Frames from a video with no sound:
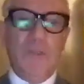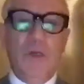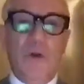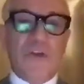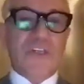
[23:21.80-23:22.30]

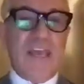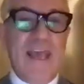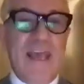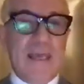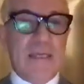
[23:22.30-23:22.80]
whereas
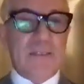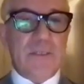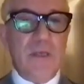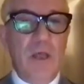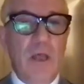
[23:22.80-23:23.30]
Kate
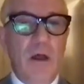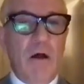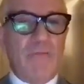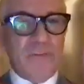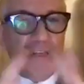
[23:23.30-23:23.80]

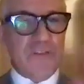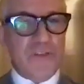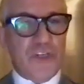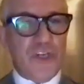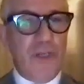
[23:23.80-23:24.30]
often doesn't
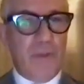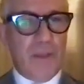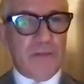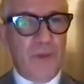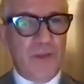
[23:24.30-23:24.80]
show
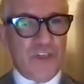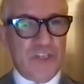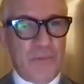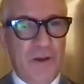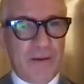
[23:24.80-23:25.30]
it when
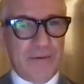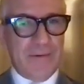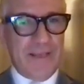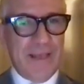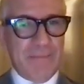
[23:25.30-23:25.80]
she's
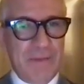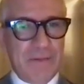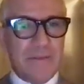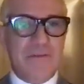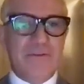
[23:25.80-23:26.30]
pregnant. Kate
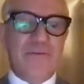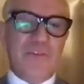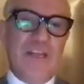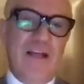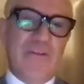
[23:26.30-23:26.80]
Middleton, who's
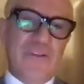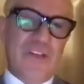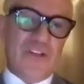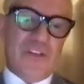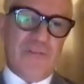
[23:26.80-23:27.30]
now the
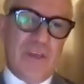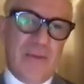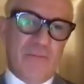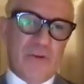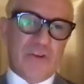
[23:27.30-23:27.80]
Duchess of
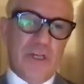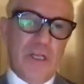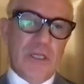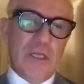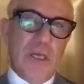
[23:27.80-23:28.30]
Cambridge.
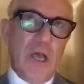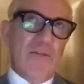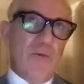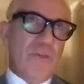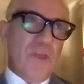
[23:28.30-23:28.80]
I
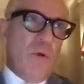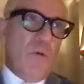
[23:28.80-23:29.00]
thought they were